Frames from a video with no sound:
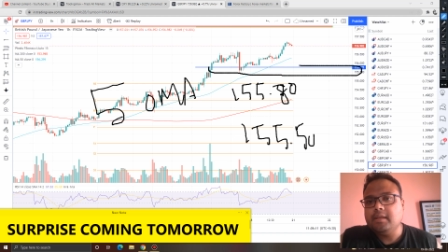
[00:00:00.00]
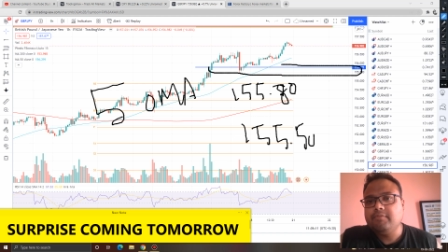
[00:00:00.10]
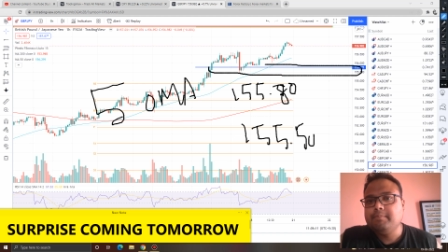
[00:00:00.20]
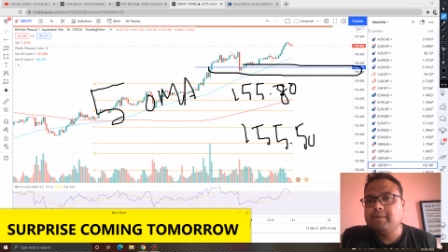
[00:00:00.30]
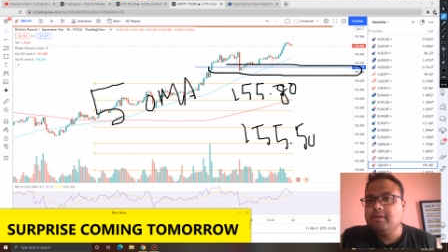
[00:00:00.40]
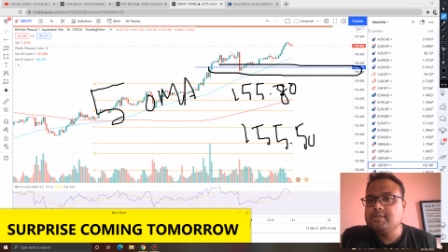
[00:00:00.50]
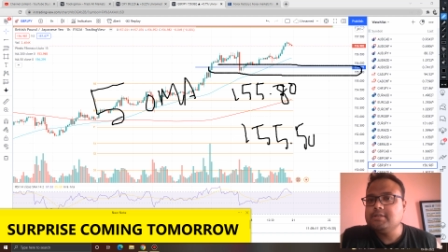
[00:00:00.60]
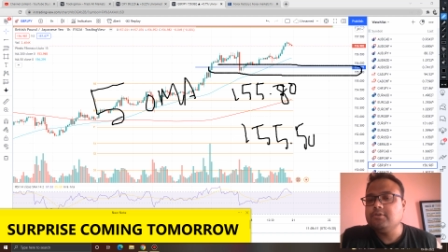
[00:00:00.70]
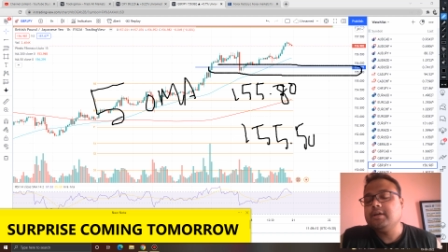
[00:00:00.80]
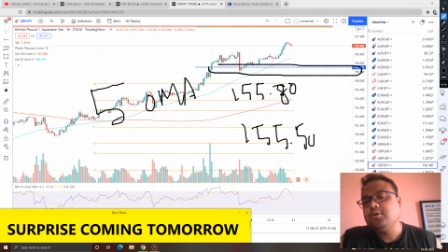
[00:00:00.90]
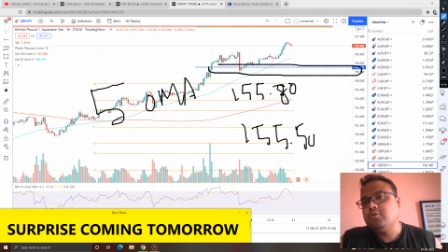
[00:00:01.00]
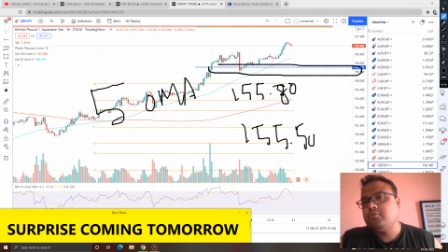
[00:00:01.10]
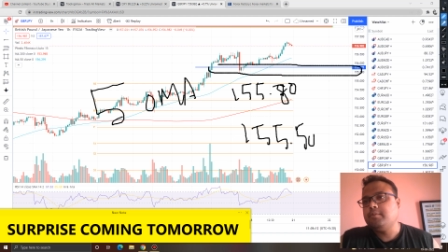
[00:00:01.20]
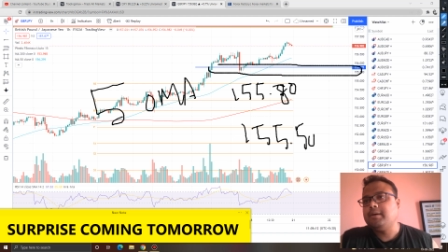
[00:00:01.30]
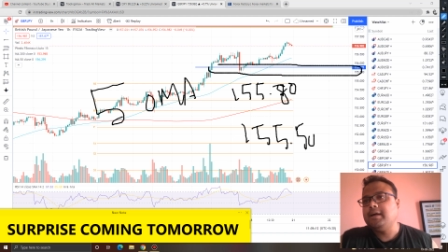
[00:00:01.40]
If it bounces, you can go
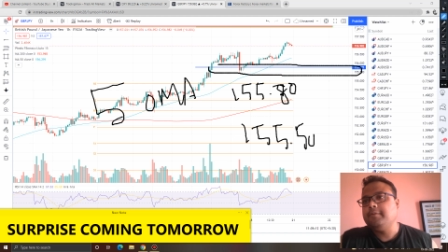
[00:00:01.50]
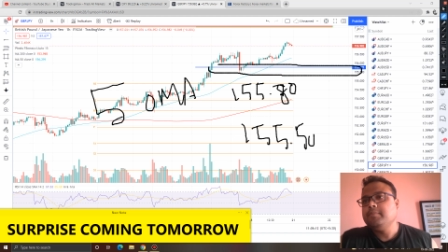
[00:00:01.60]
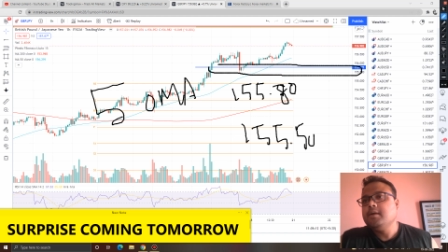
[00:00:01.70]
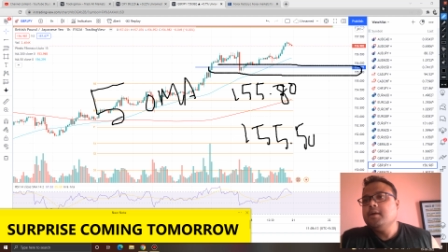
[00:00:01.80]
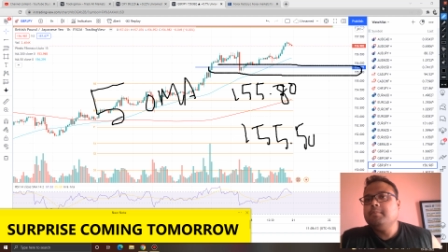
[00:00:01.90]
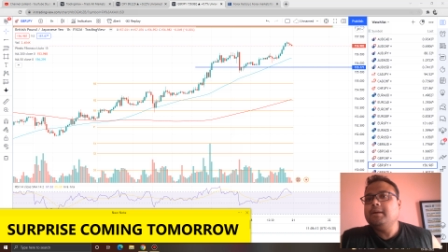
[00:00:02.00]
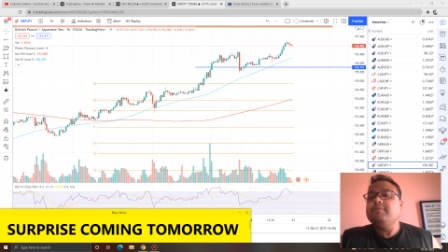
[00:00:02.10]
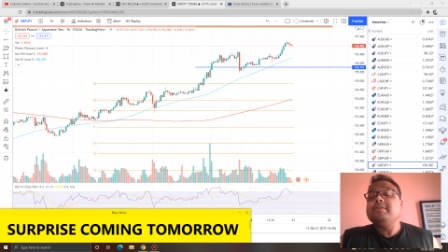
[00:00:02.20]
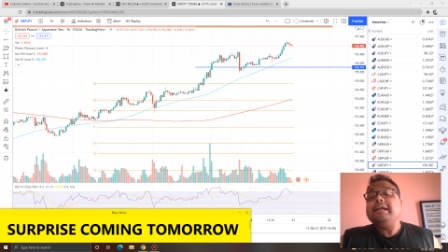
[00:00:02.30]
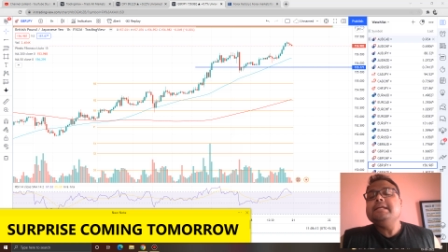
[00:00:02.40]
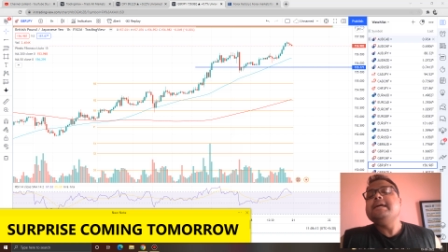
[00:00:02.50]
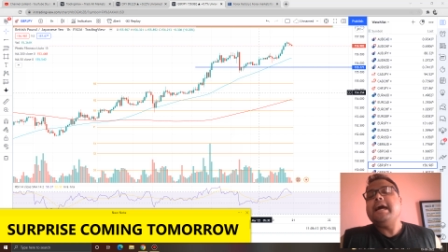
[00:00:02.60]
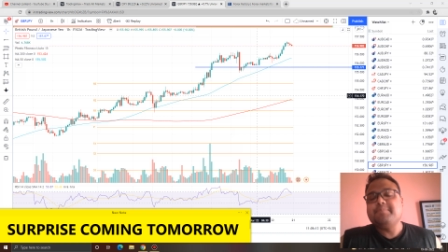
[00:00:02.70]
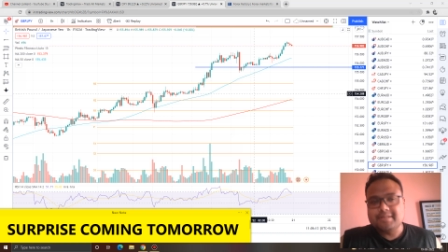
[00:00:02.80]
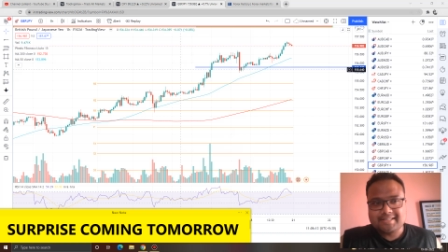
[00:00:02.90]
for a buy. But if nothing
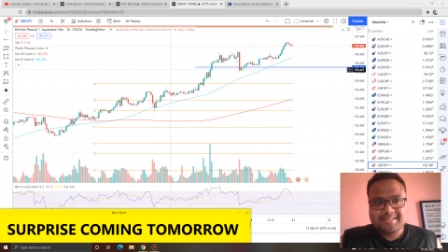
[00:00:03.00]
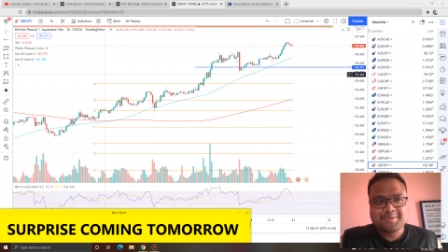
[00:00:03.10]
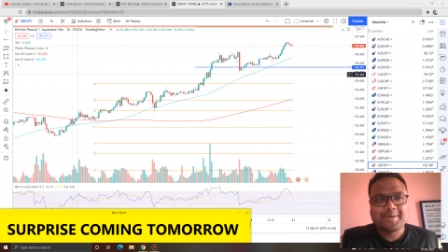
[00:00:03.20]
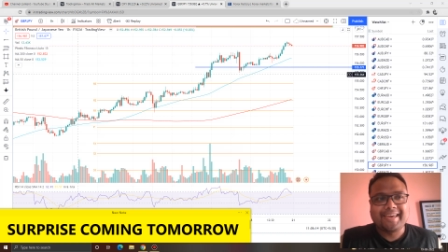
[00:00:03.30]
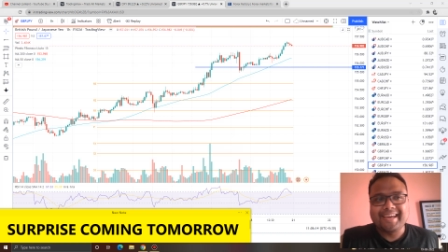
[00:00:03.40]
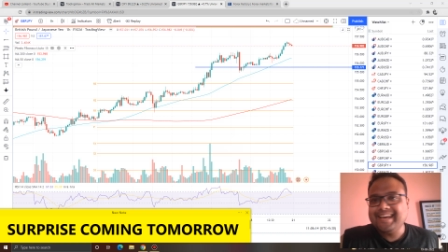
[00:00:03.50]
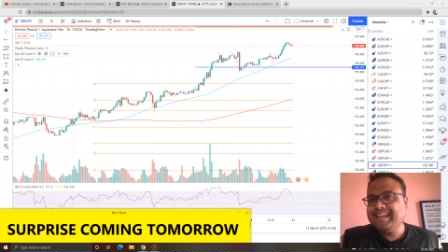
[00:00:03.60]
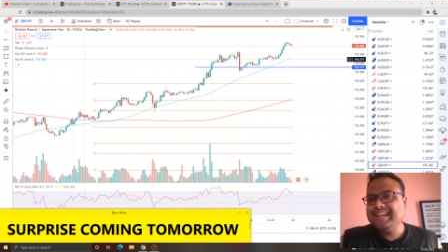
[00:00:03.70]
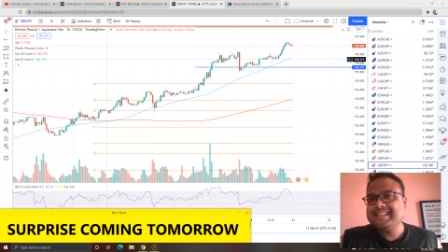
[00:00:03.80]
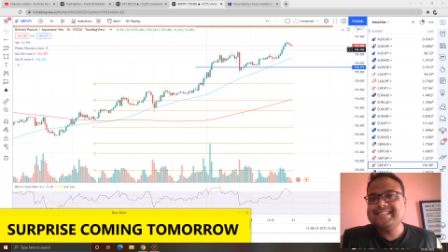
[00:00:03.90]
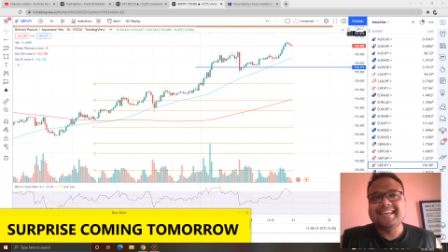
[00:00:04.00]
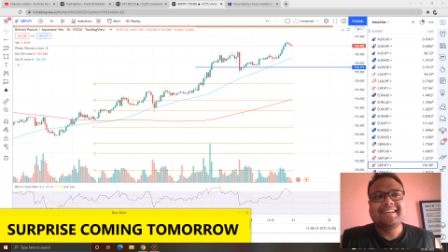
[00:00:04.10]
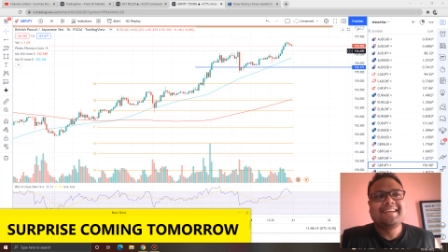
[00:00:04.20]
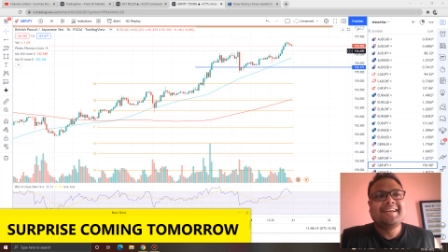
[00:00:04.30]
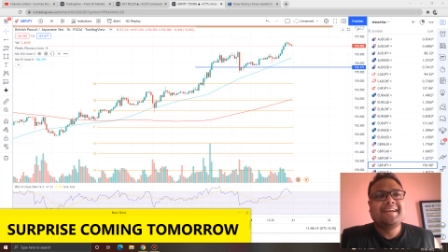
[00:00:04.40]
happens, okay, and let's say